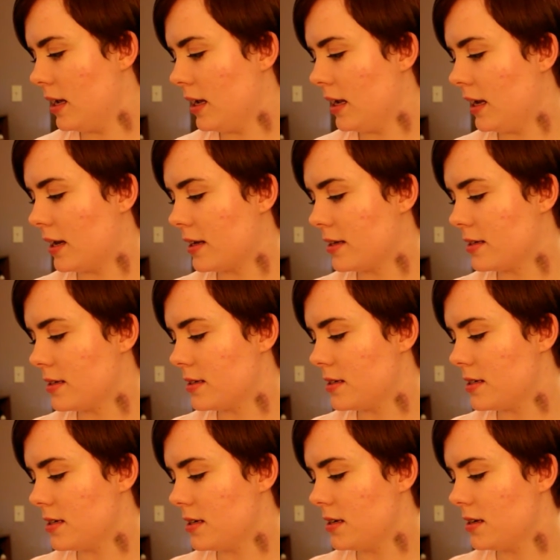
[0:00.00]

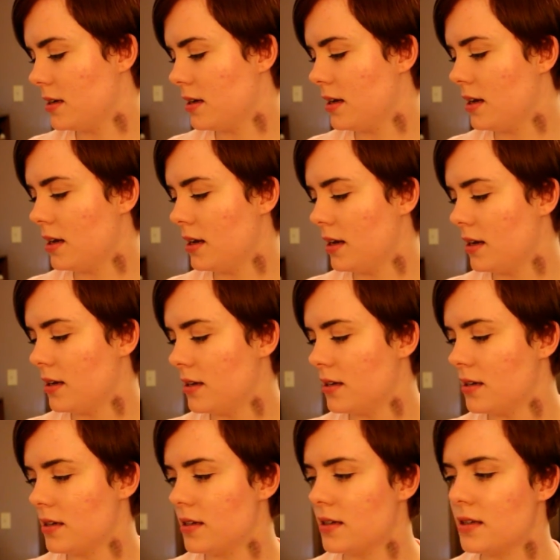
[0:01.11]
and
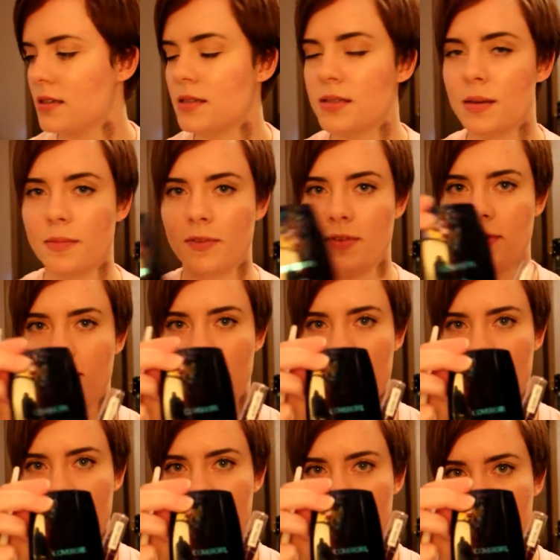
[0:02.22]
some of your
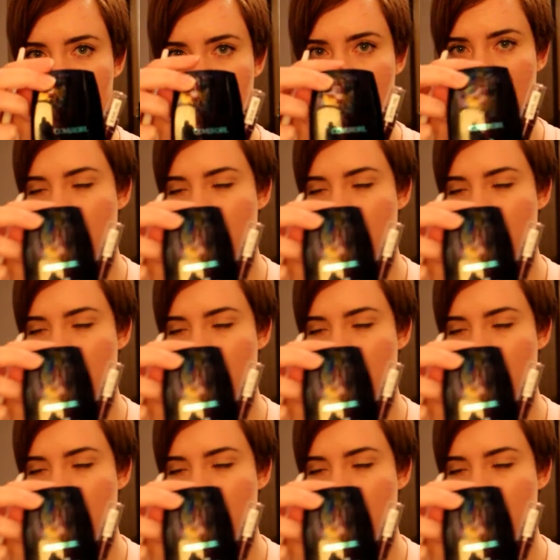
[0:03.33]
foundation.